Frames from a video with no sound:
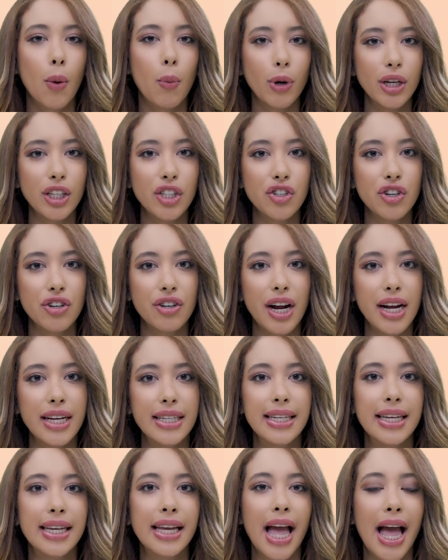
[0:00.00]

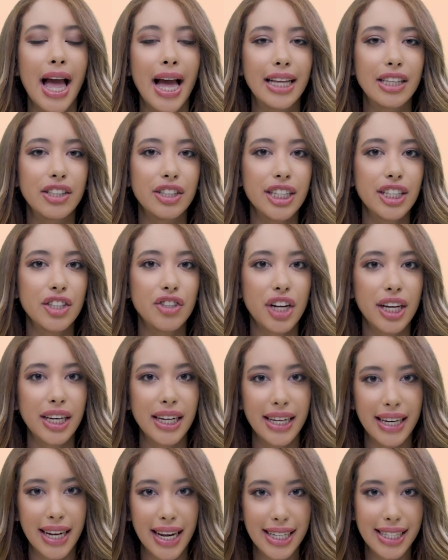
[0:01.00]
moisturizing, and
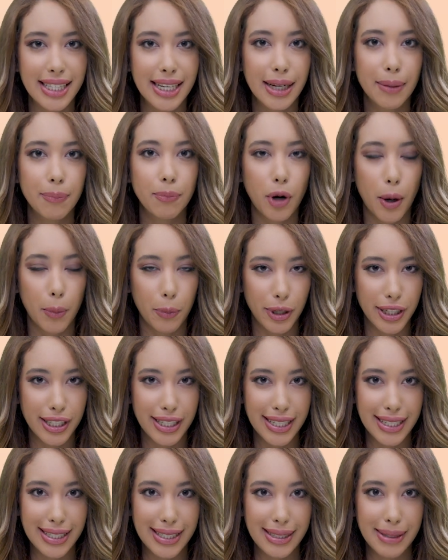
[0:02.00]
regenerating
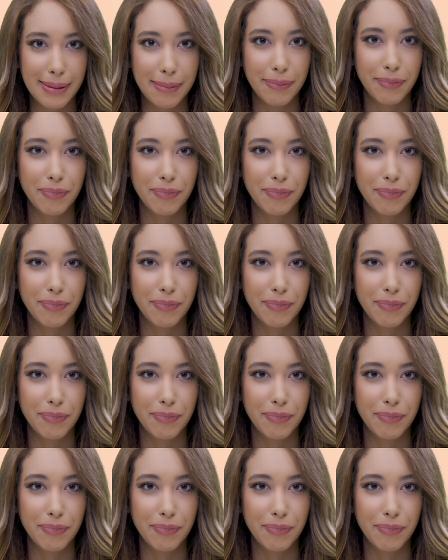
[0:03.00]
properties.